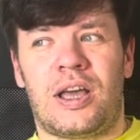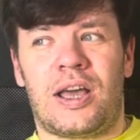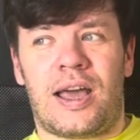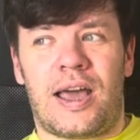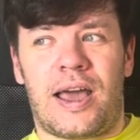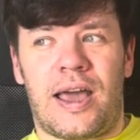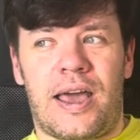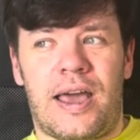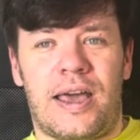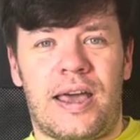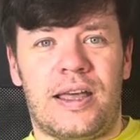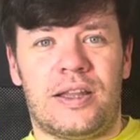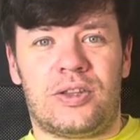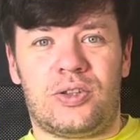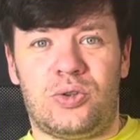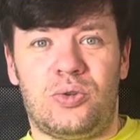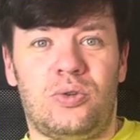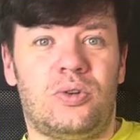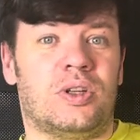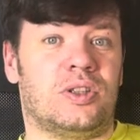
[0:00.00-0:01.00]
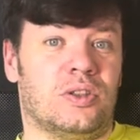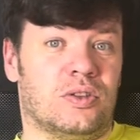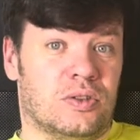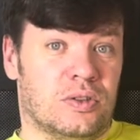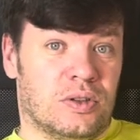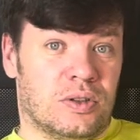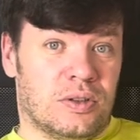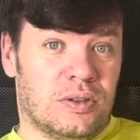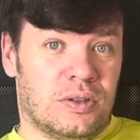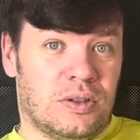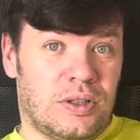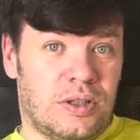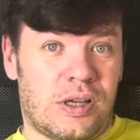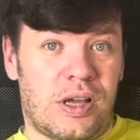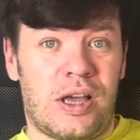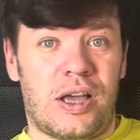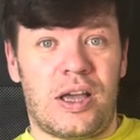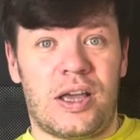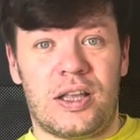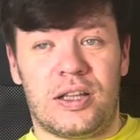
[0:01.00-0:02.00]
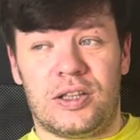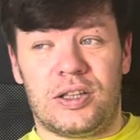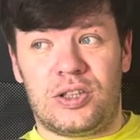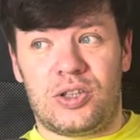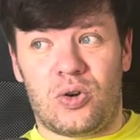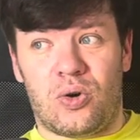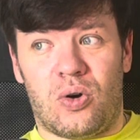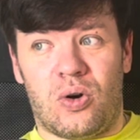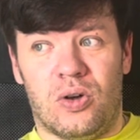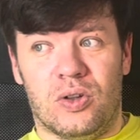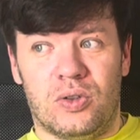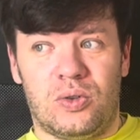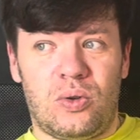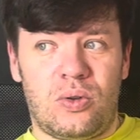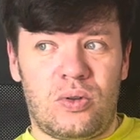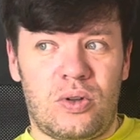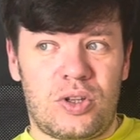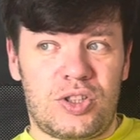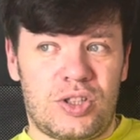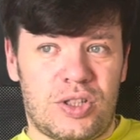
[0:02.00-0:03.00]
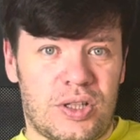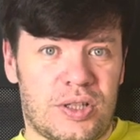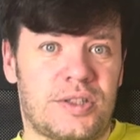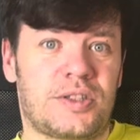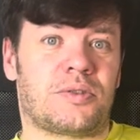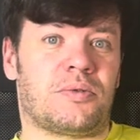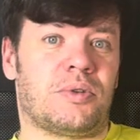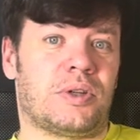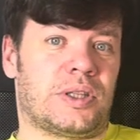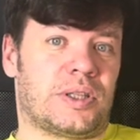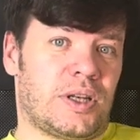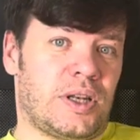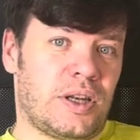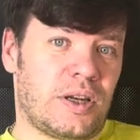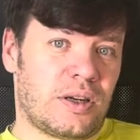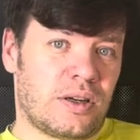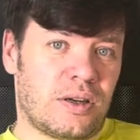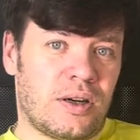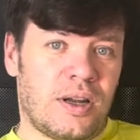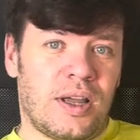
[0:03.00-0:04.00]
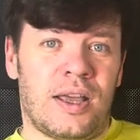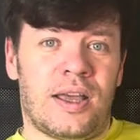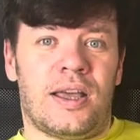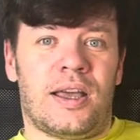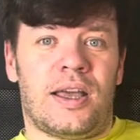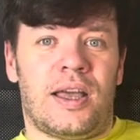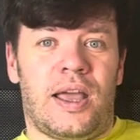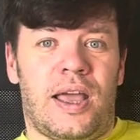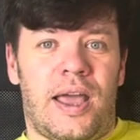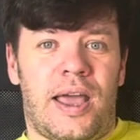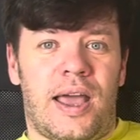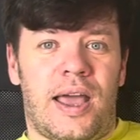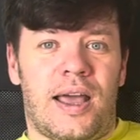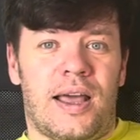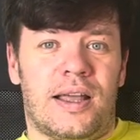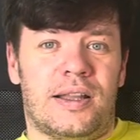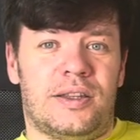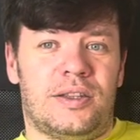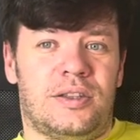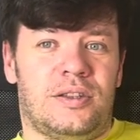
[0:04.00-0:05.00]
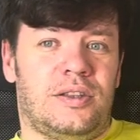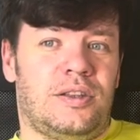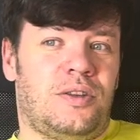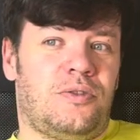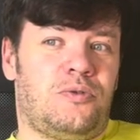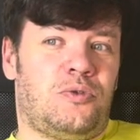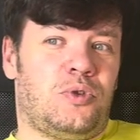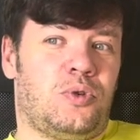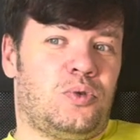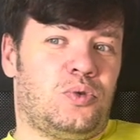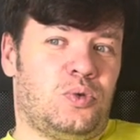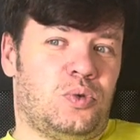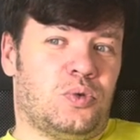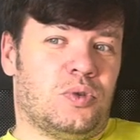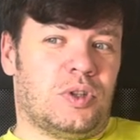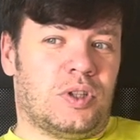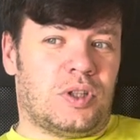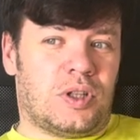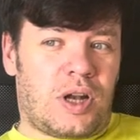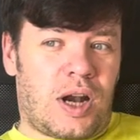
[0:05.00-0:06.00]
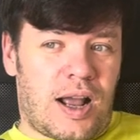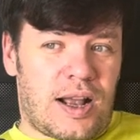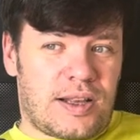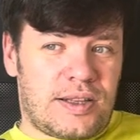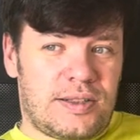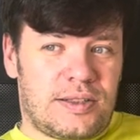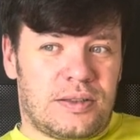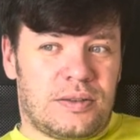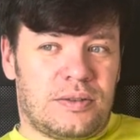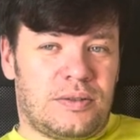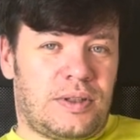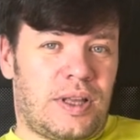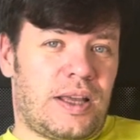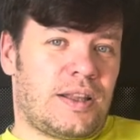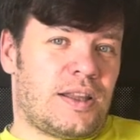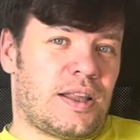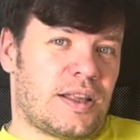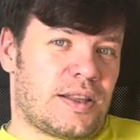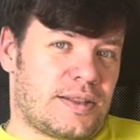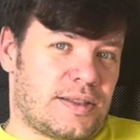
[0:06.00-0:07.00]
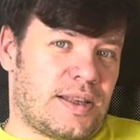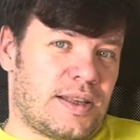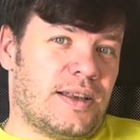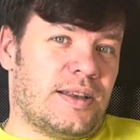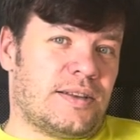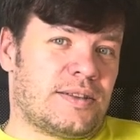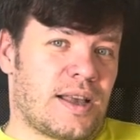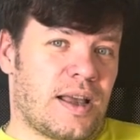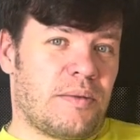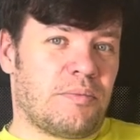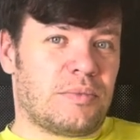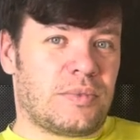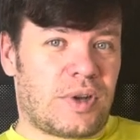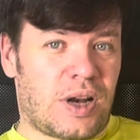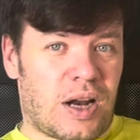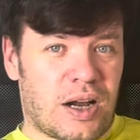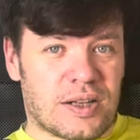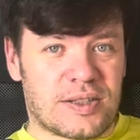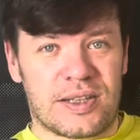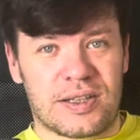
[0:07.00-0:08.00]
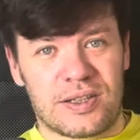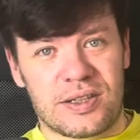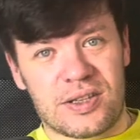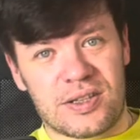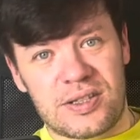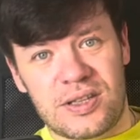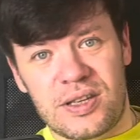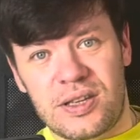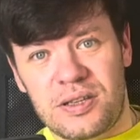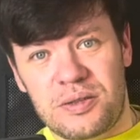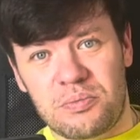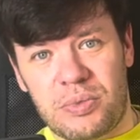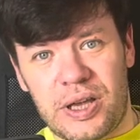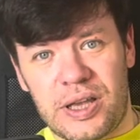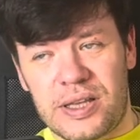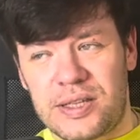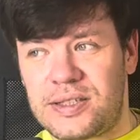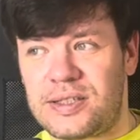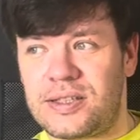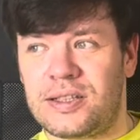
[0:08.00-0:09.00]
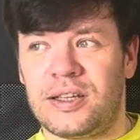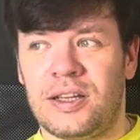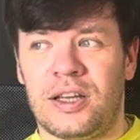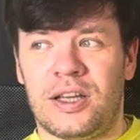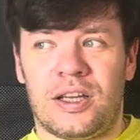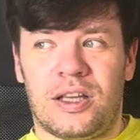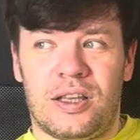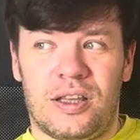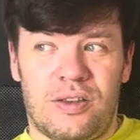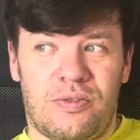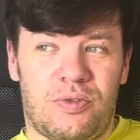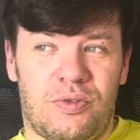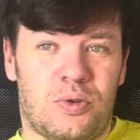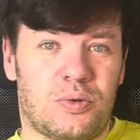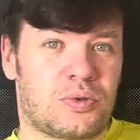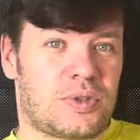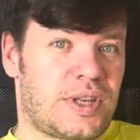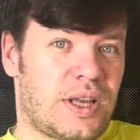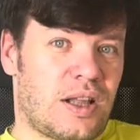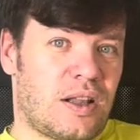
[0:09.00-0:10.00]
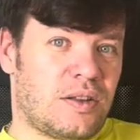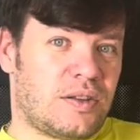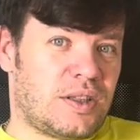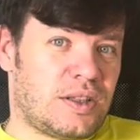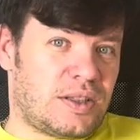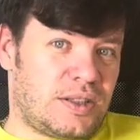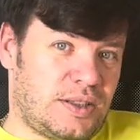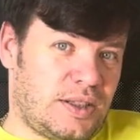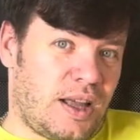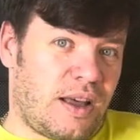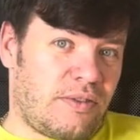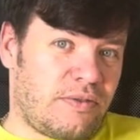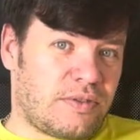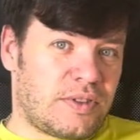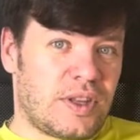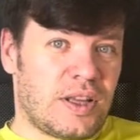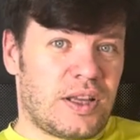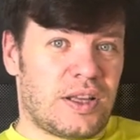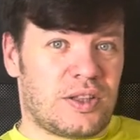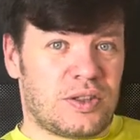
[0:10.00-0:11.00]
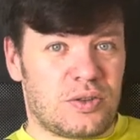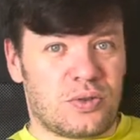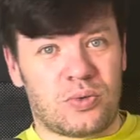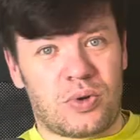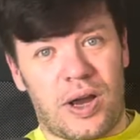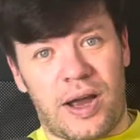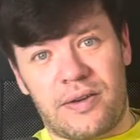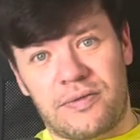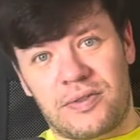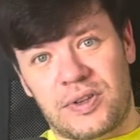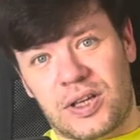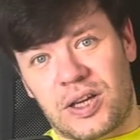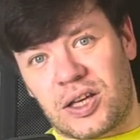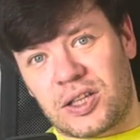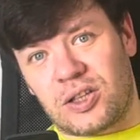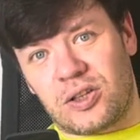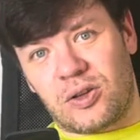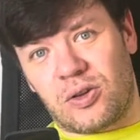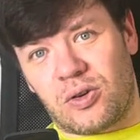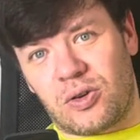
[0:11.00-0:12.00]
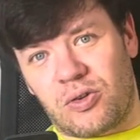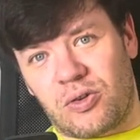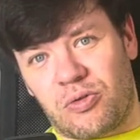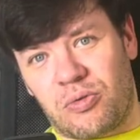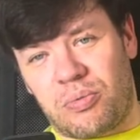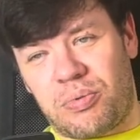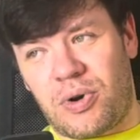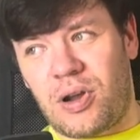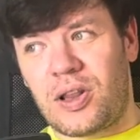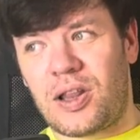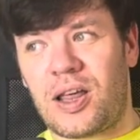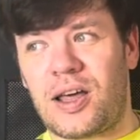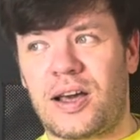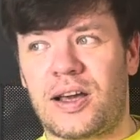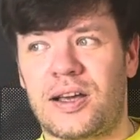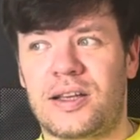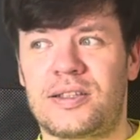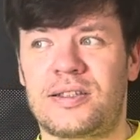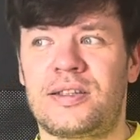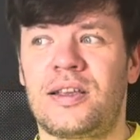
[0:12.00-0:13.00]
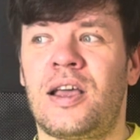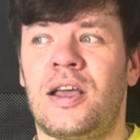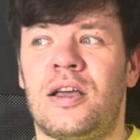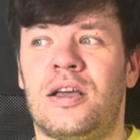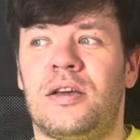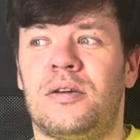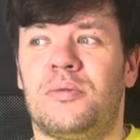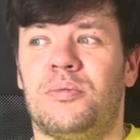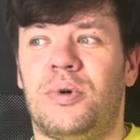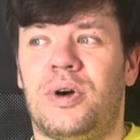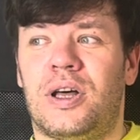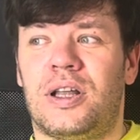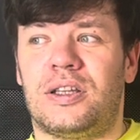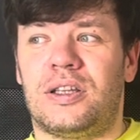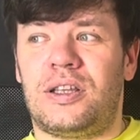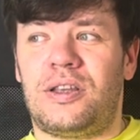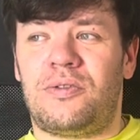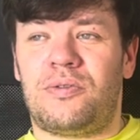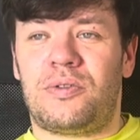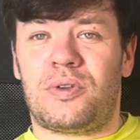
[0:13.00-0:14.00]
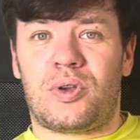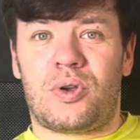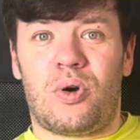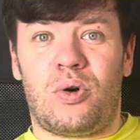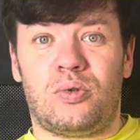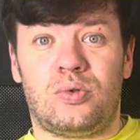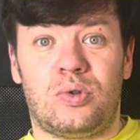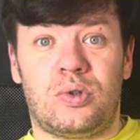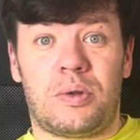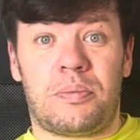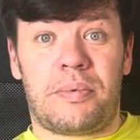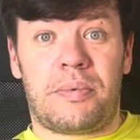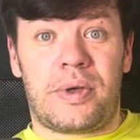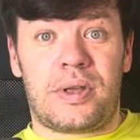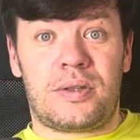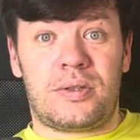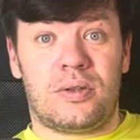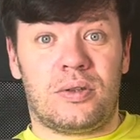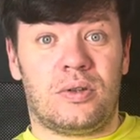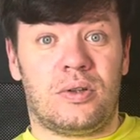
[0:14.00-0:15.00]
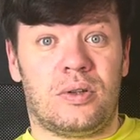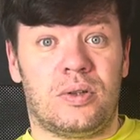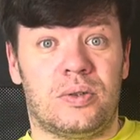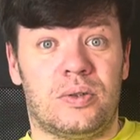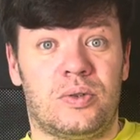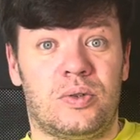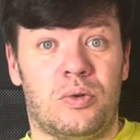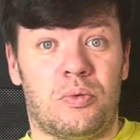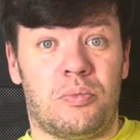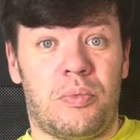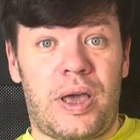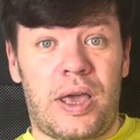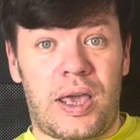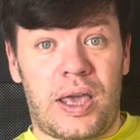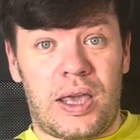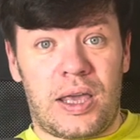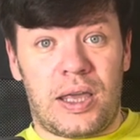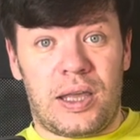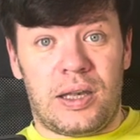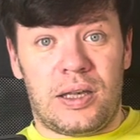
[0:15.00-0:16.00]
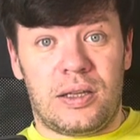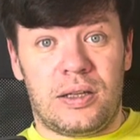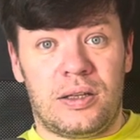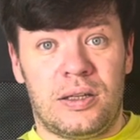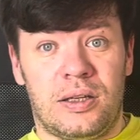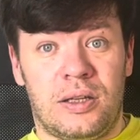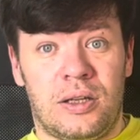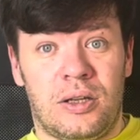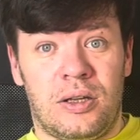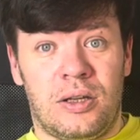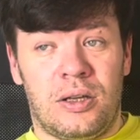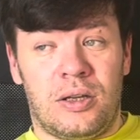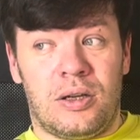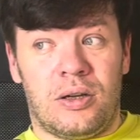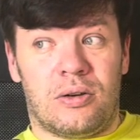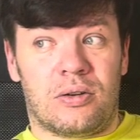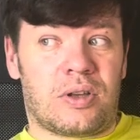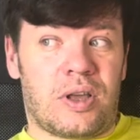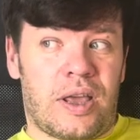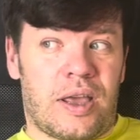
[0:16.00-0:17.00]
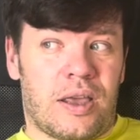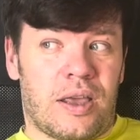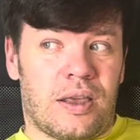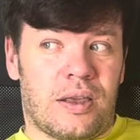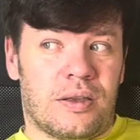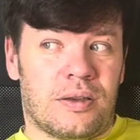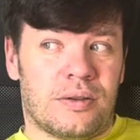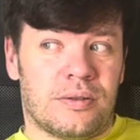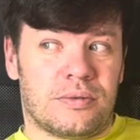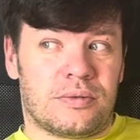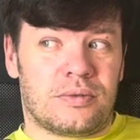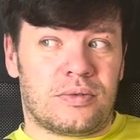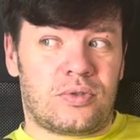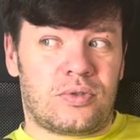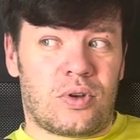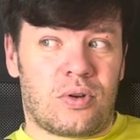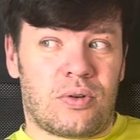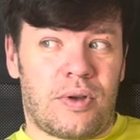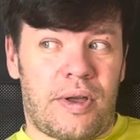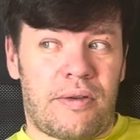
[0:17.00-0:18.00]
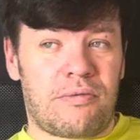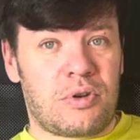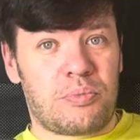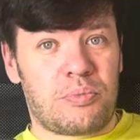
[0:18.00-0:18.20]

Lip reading: and you are done. And your ontology is quite clear. And if you do the drugs, then it's some drugs and disease based. If you sell the stuff, then you have the catalog of products. But if you go to the personal domain, okay, so every